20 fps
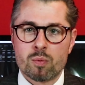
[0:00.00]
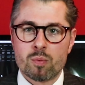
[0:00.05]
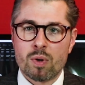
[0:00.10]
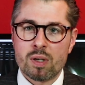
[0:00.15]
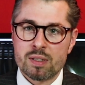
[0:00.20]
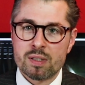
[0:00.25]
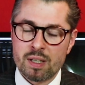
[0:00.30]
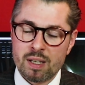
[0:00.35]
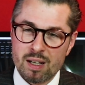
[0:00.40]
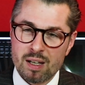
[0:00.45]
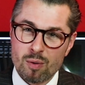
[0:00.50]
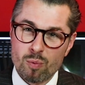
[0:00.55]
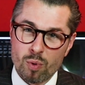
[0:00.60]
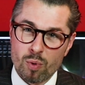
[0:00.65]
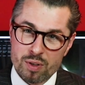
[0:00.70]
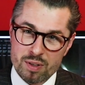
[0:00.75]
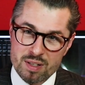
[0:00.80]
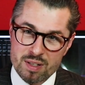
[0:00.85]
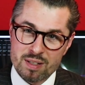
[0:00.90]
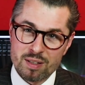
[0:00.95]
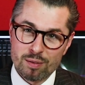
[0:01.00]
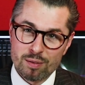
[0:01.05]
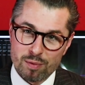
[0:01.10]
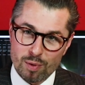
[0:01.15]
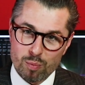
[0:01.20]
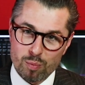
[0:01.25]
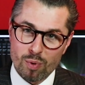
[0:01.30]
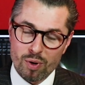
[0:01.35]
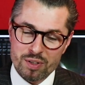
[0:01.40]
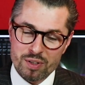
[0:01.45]
one day I want a silver
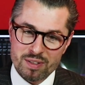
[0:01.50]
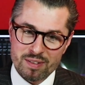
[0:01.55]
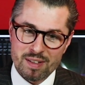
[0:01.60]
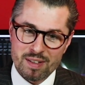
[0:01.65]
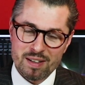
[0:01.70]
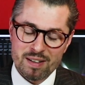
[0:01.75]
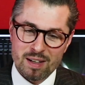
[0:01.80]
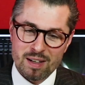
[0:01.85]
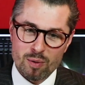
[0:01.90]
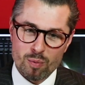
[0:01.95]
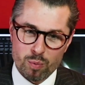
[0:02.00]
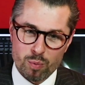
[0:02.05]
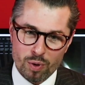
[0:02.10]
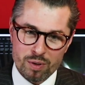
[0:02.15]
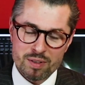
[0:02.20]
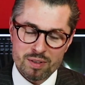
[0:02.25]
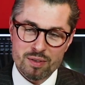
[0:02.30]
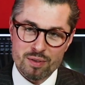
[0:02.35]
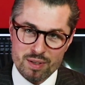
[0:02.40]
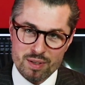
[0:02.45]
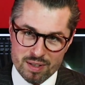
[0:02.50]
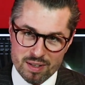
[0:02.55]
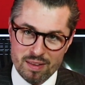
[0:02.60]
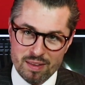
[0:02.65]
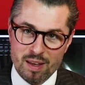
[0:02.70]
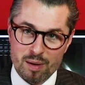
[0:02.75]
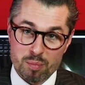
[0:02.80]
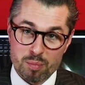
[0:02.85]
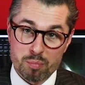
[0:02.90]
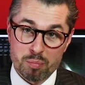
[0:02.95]
watch. Then I want to see
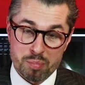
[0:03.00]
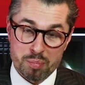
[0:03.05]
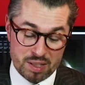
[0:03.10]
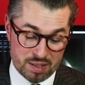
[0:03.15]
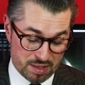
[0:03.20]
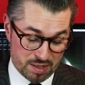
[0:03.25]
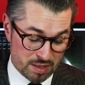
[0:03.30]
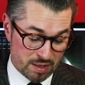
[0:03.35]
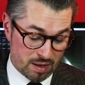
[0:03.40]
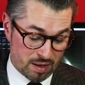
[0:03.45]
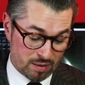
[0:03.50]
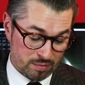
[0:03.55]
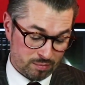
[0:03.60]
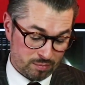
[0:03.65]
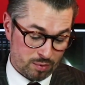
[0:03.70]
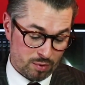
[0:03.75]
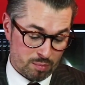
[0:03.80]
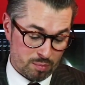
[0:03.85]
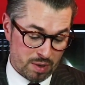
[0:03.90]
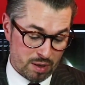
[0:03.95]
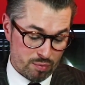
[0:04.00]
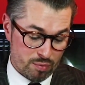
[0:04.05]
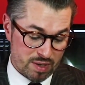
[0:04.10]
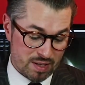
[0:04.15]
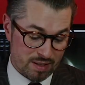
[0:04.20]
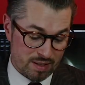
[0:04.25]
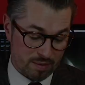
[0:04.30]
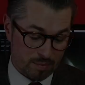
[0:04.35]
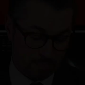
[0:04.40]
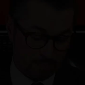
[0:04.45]
that patina on my
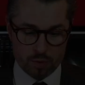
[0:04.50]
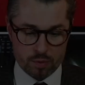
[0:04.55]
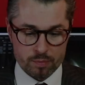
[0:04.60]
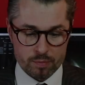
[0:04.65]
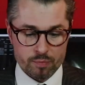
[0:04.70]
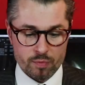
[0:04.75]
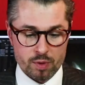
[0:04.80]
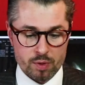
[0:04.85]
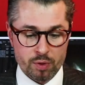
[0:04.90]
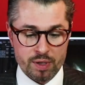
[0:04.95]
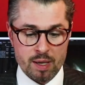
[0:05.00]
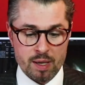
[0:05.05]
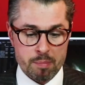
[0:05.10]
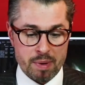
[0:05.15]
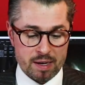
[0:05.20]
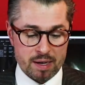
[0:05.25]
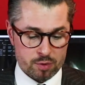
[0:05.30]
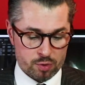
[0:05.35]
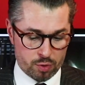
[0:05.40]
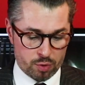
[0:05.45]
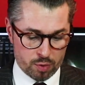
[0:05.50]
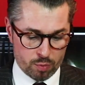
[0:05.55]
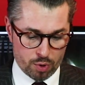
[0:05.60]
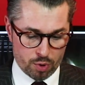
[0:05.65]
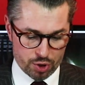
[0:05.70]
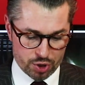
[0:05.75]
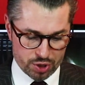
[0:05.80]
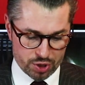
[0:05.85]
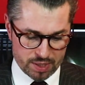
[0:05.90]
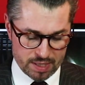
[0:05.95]
wrist. Okay, back to the
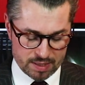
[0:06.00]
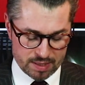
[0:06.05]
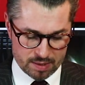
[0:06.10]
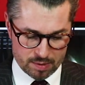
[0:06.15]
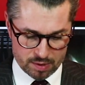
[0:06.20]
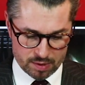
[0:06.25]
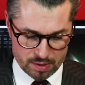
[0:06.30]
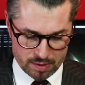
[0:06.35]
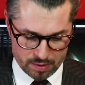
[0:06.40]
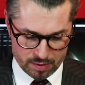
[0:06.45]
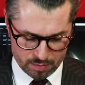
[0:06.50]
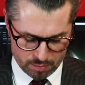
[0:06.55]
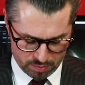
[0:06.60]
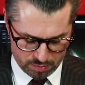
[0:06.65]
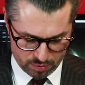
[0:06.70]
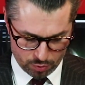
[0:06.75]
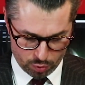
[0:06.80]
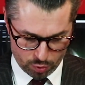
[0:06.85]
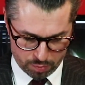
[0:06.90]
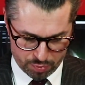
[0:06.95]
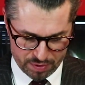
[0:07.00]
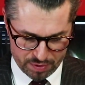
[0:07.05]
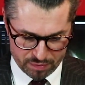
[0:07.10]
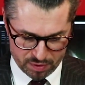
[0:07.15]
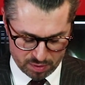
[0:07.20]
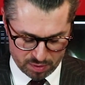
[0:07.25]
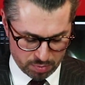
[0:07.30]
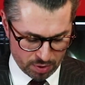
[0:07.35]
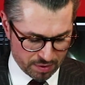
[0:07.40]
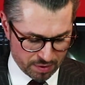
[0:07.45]
watch. Let's talk briefly
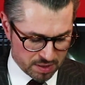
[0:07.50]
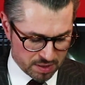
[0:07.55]
about the